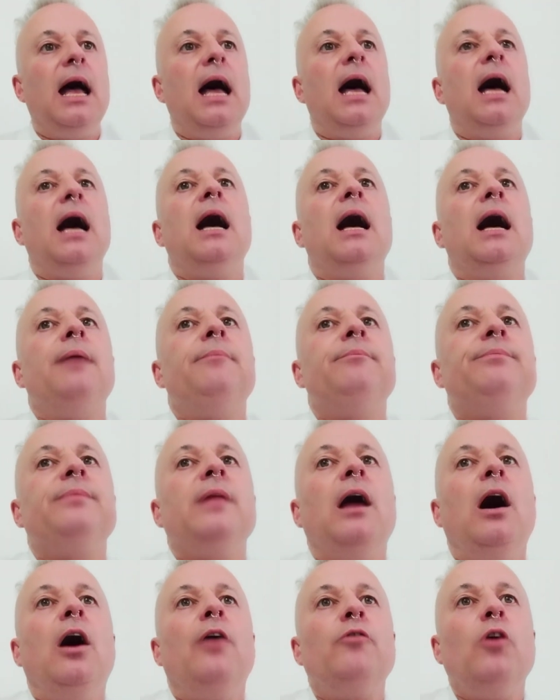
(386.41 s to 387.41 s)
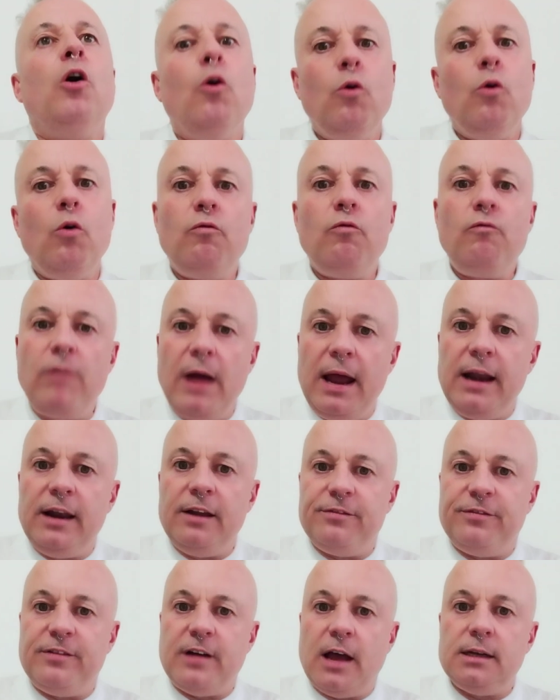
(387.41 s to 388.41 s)
are all
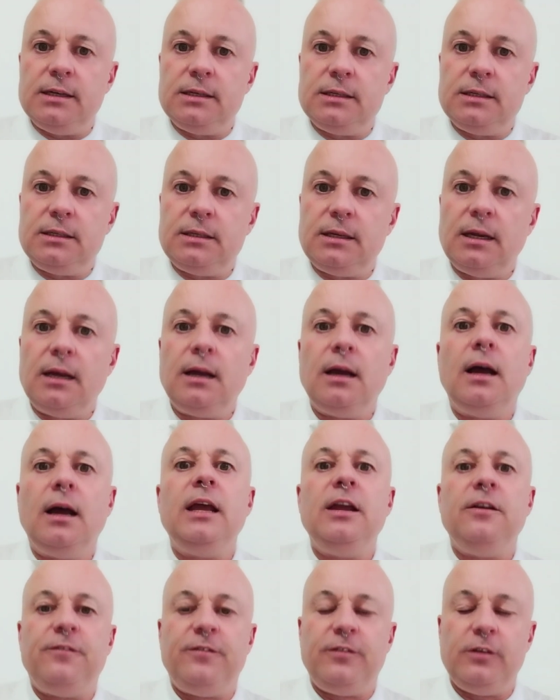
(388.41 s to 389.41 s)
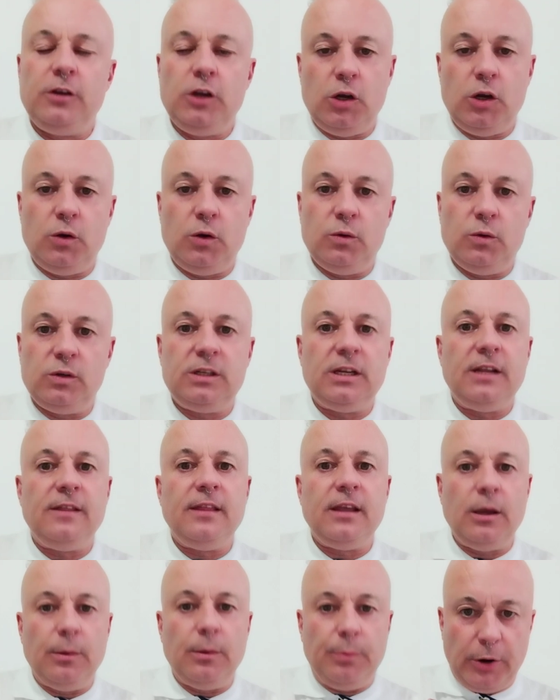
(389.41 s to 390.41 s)
relevant if used in
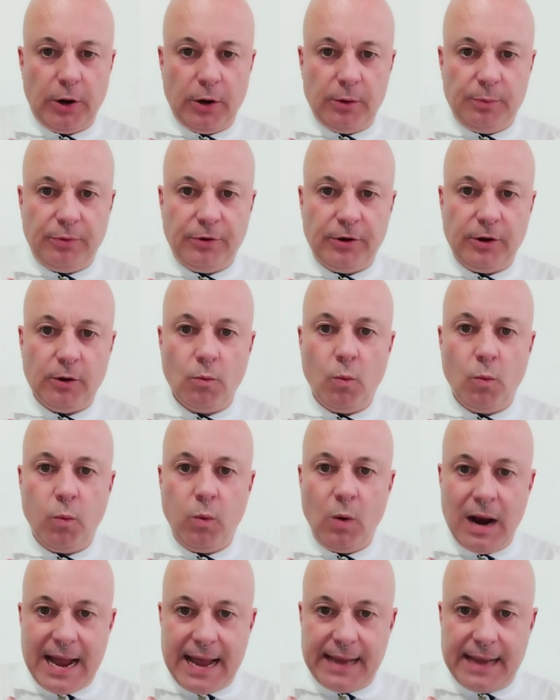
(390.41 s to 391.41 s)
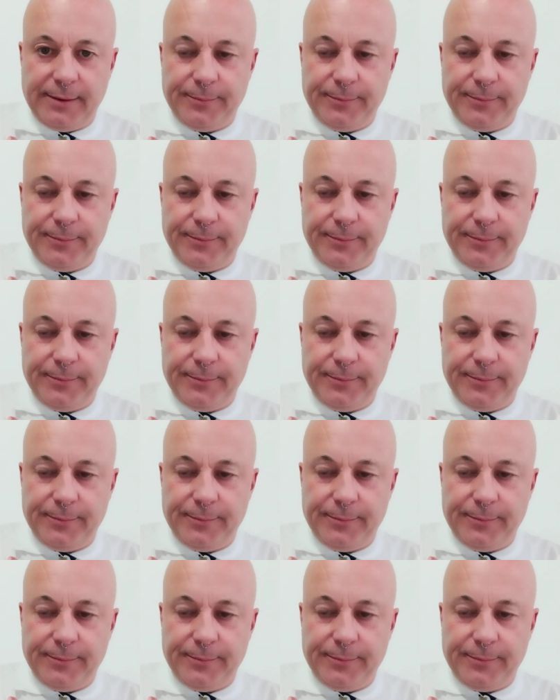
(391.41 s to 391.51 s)
the appropriate way.